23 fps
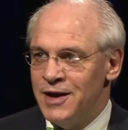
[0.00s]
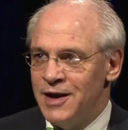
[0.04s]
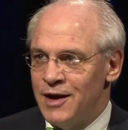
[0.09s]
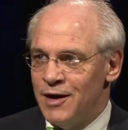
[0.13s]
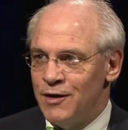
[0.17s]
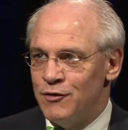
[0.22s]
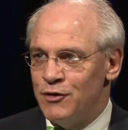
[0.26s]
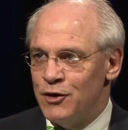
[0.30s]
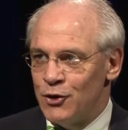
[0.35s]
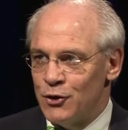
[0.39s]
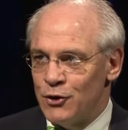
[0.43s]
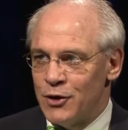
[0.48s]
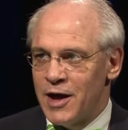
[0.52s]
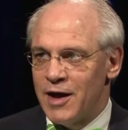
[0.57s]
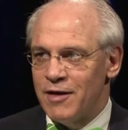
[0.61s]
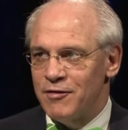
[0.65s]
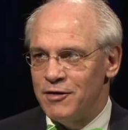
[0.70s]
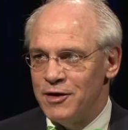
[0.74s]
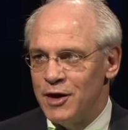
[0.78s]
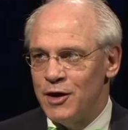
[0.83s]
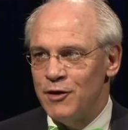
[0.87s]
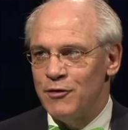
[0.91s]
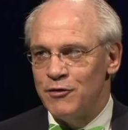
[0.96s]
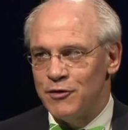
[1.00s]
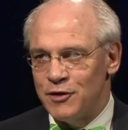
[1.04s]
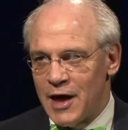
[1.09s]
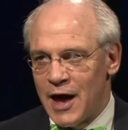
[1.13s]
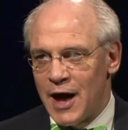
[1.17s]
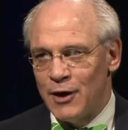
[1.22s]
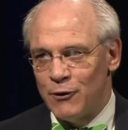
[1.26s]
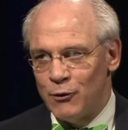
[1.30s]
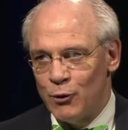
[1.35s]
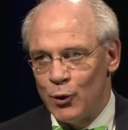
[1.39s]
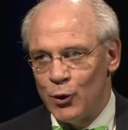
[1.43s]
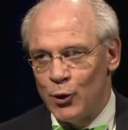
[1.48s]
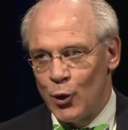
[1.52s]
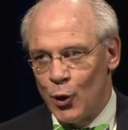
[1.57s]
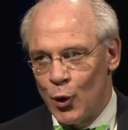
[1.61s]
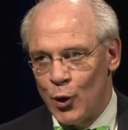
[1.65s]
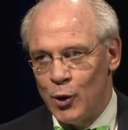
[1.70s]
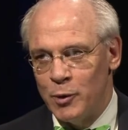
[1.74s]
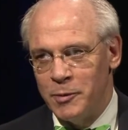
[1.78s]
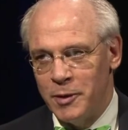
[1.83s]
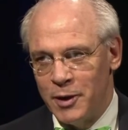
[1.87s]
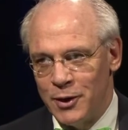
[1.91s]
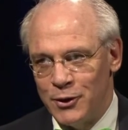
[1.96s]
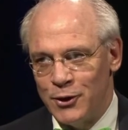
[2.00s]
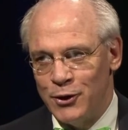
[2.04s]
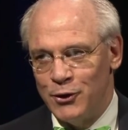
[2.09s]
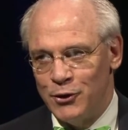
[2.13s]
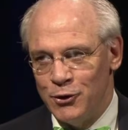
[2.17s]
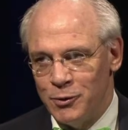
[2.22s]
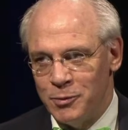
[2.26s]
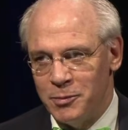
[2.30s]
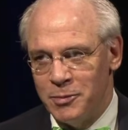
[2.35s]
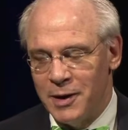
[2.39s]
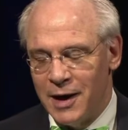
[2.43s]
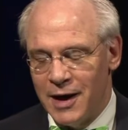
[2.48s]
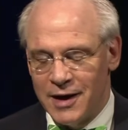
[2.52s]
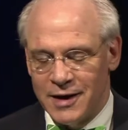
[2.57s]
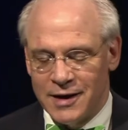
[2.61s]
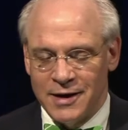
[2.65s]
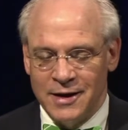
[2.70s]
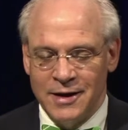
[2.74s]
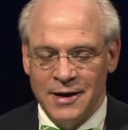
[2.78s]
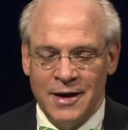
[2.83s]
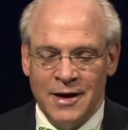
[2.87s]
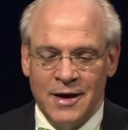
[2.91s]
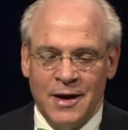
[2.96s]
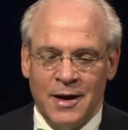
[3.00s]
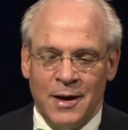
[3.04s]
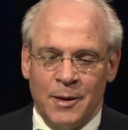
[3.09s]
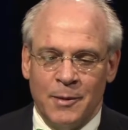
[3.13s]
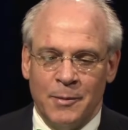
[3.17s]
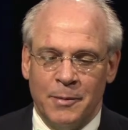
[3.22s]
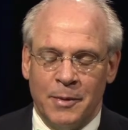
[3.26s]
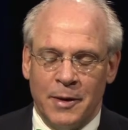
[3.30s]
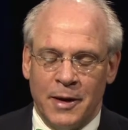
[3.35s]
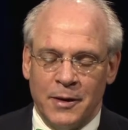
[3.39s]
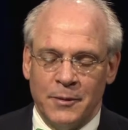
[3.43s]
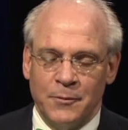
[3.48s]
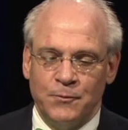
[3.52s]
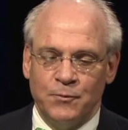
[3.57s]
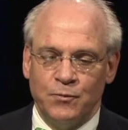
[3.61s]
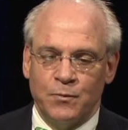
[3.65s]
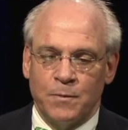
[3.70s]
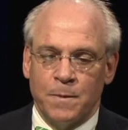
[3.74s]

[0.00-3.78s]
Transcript: if you don't have enough thyroid hormone in your body. But